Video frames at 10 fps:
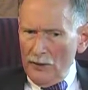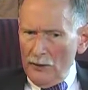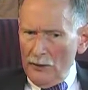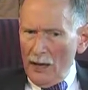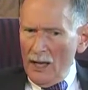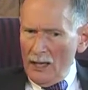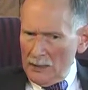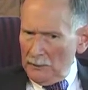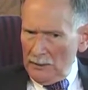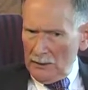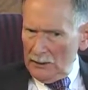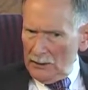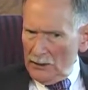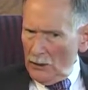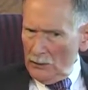the
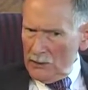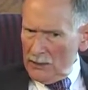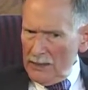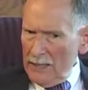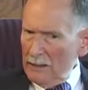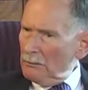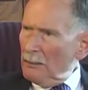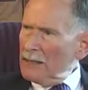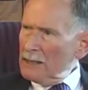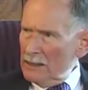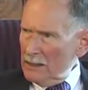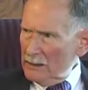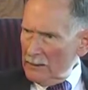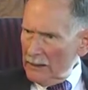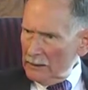hospitals don't send money to
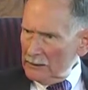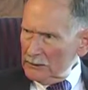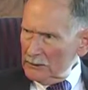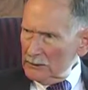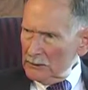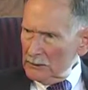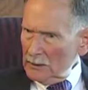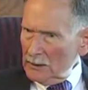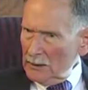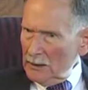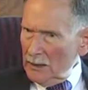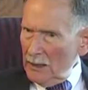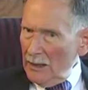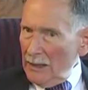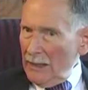the medical school,
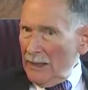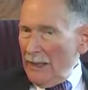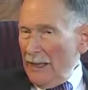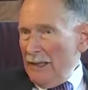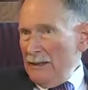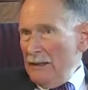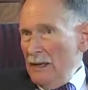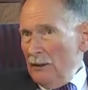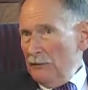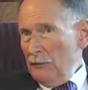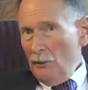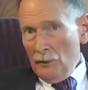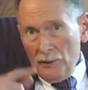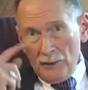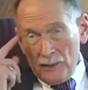and
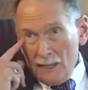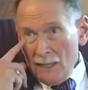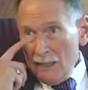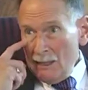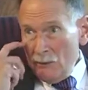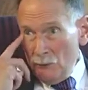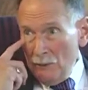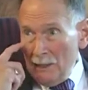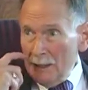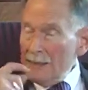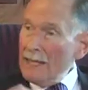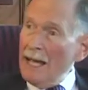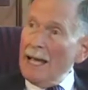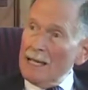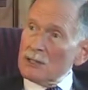therefore the dean really
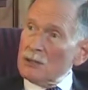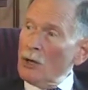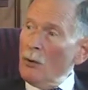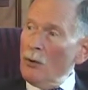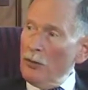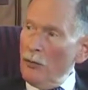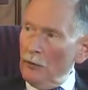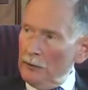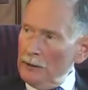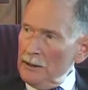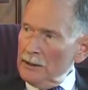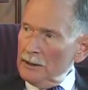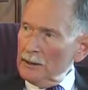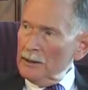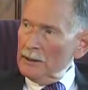has no authority in
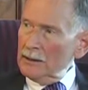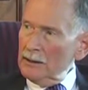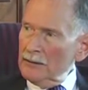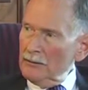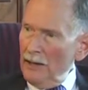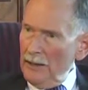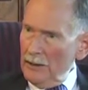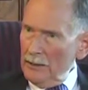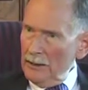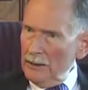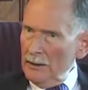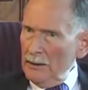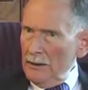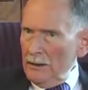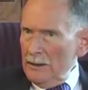the clinical environment.
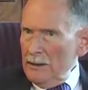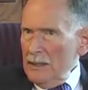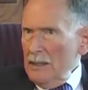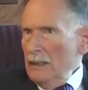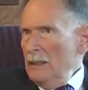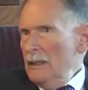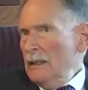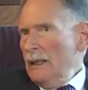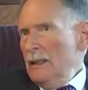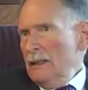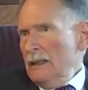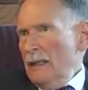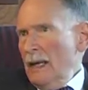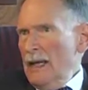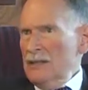The dean
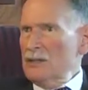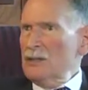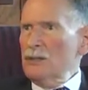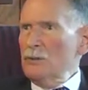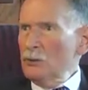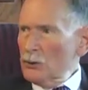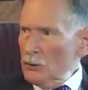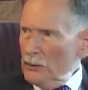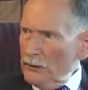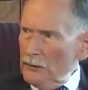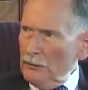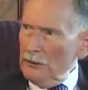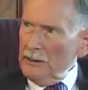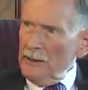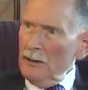has the usual
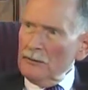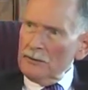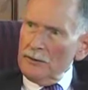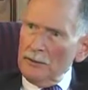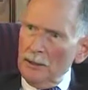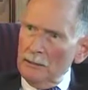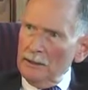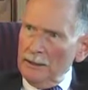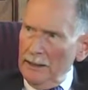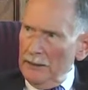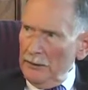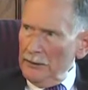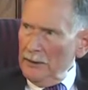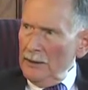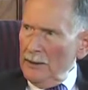authority over the public health